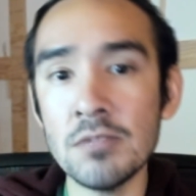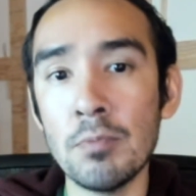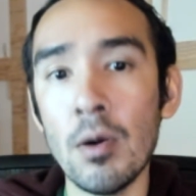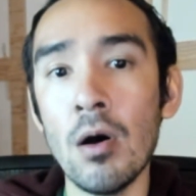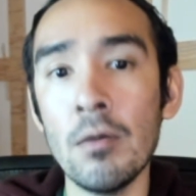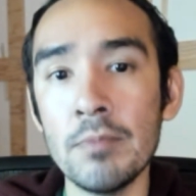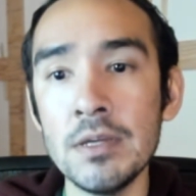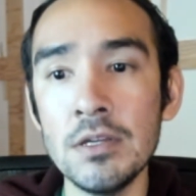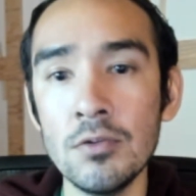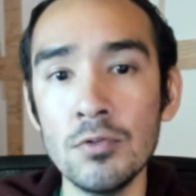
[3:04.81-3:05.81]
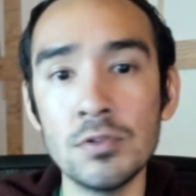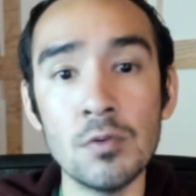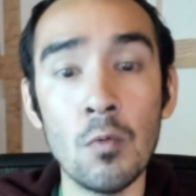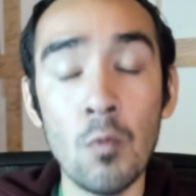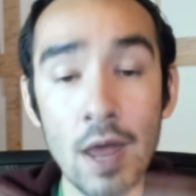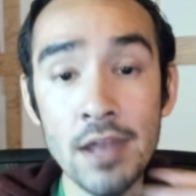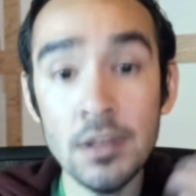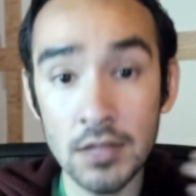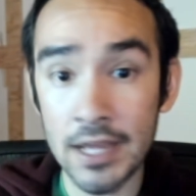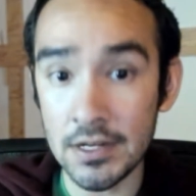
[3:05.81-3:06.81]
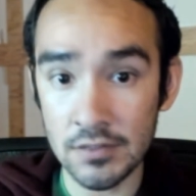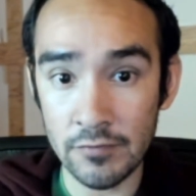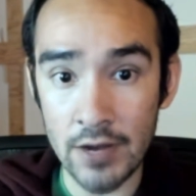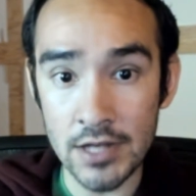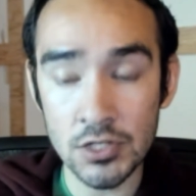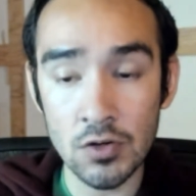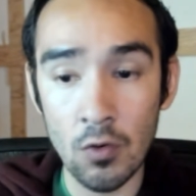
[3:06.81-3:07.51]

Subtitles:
ball be used when the lane is fresh?